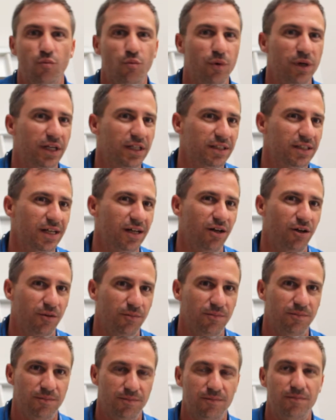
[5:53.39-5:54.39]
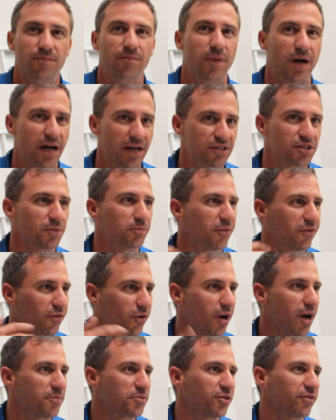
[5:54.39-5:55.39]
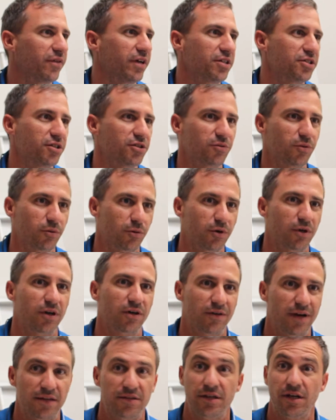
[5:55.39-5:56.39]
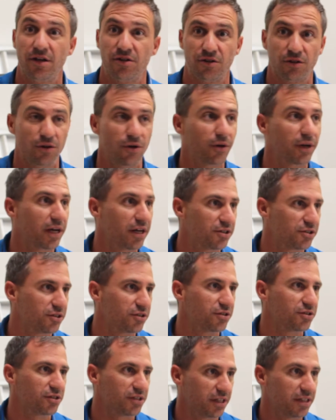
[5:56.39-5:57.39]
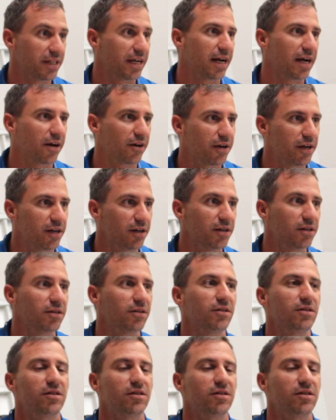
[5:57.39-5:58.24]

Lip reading: We can tell by some of our observations when we're around the other locations in the area